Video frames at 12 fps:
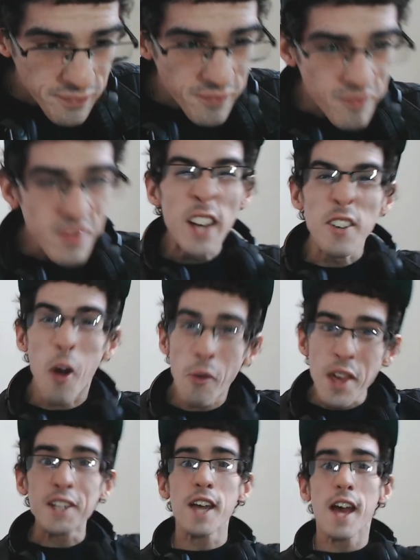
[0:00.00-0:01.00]
I know that
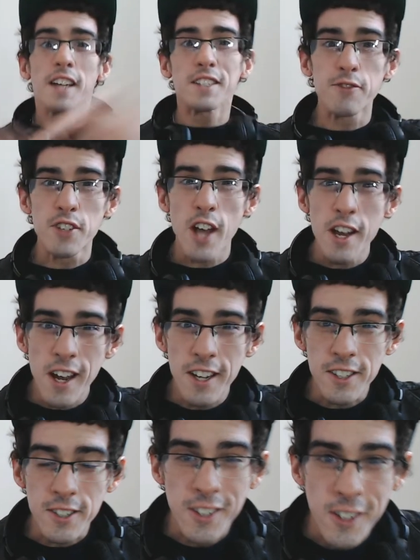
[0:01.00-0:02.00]
SMJ Nation are
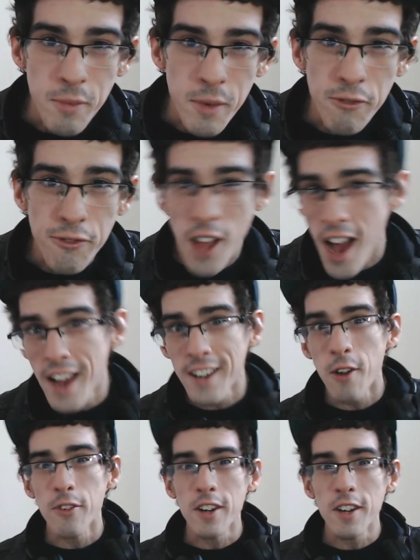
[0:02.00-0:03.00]
going to be flying over
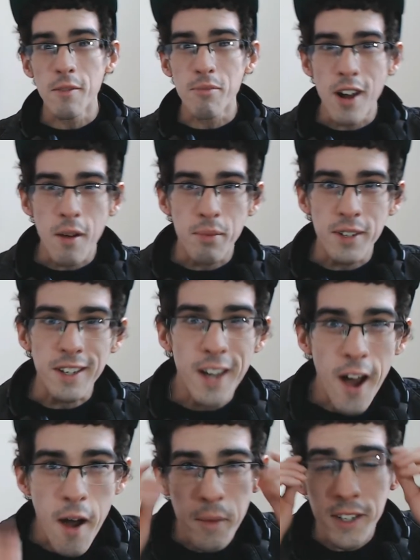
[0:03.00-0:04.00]
here probably in
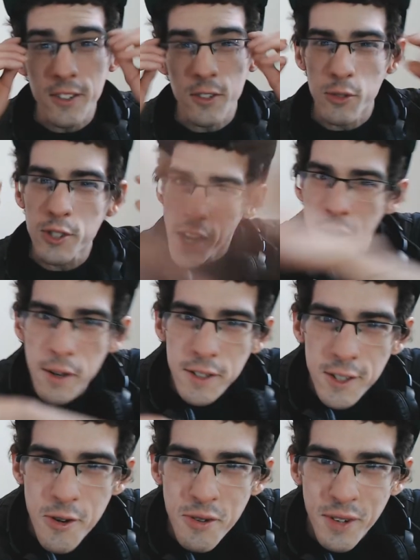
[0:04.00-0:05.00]
comments. So shout out to you
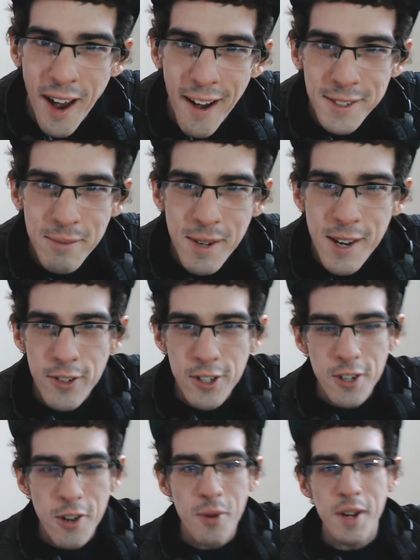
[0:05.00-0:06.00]
guys, man, for
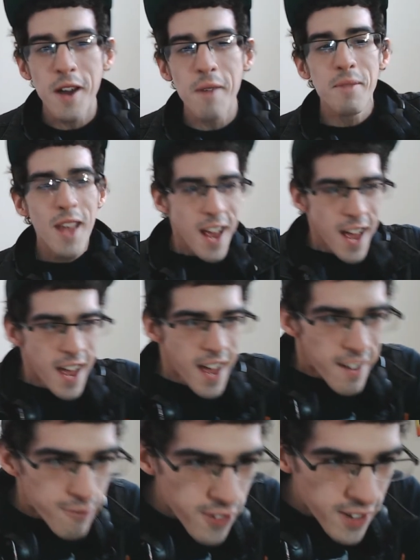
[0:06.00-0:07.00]
showing up.
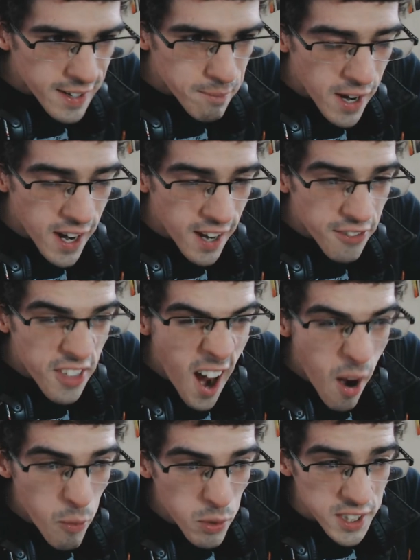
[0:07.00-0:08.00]
Frig, man, that
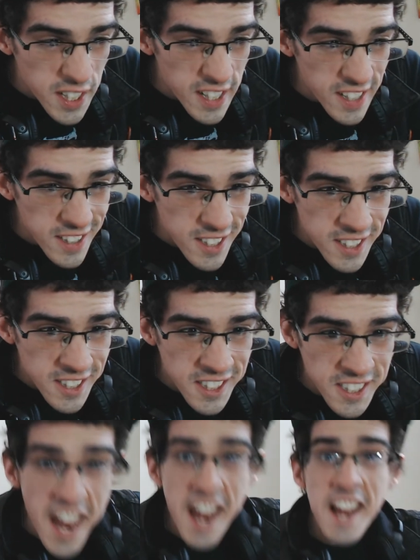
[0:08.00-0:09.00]
was
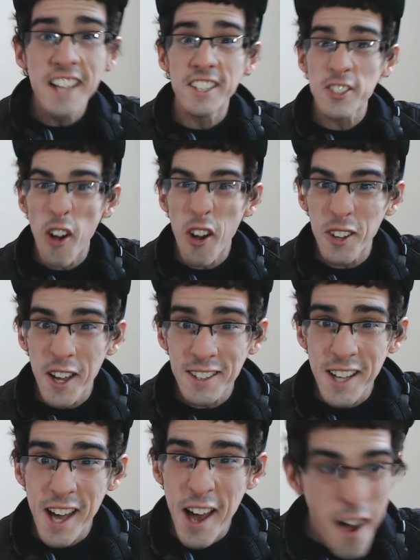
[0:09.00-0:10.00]
insane. Did y'all like that?
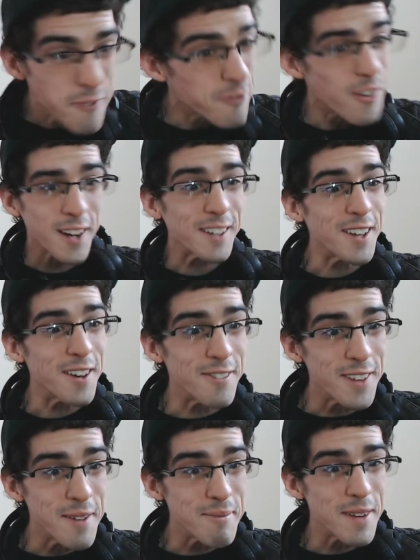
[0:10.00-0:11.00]
I fucking love that, man.